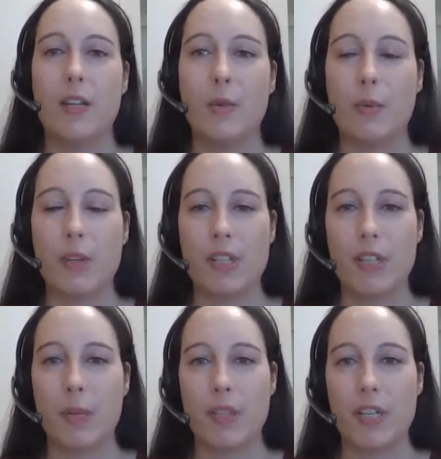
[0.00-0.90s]
when we're
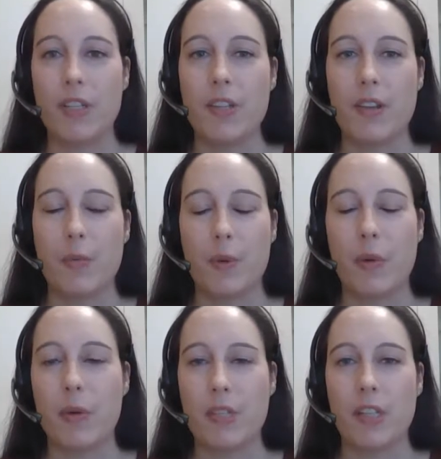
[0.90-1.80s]
dealing with Delta than when we
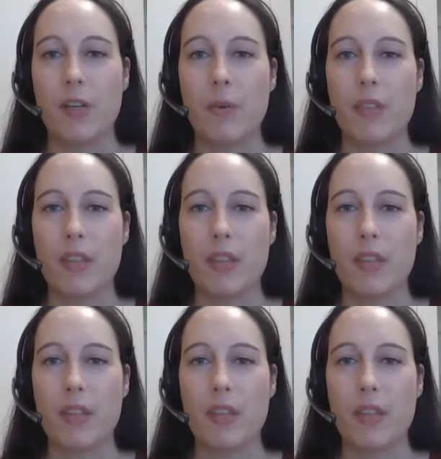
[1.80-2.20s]
were dealing with